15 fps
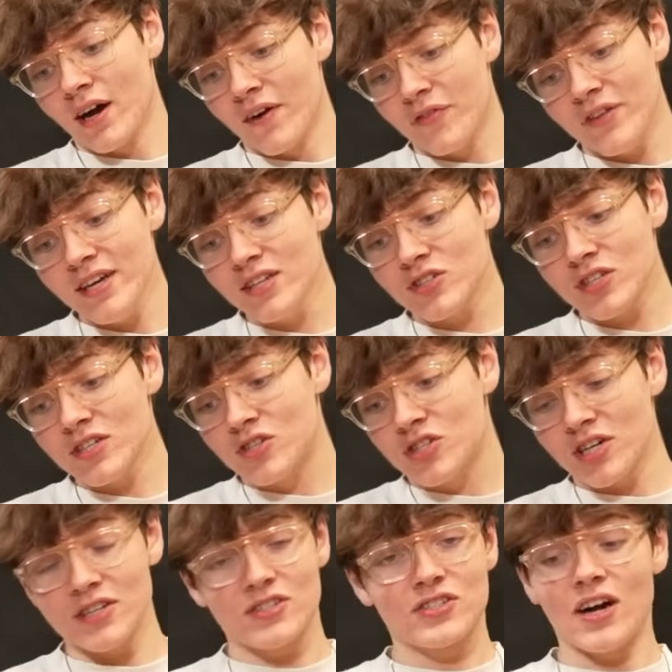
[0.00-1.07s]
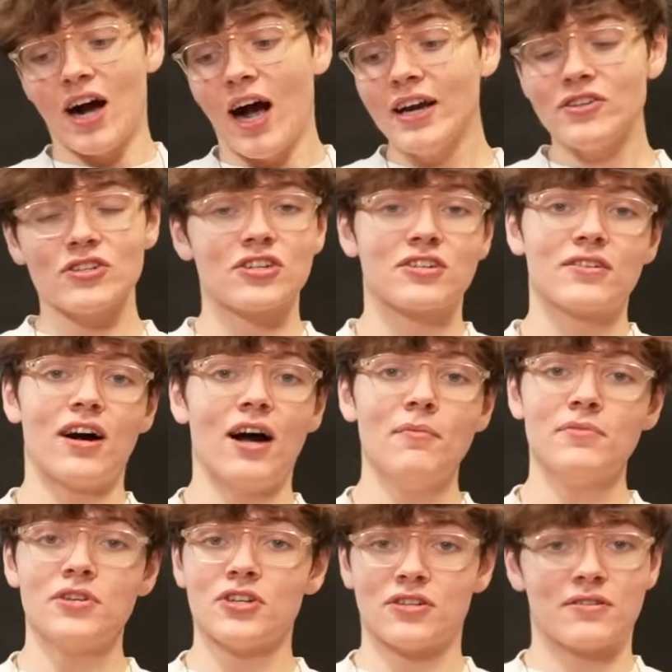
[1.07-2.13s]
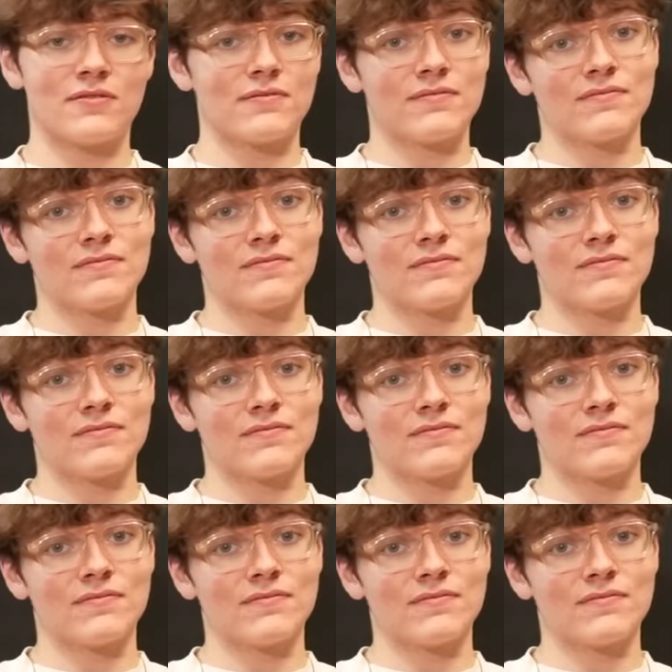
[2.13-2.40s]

This is just. I just. I'm just.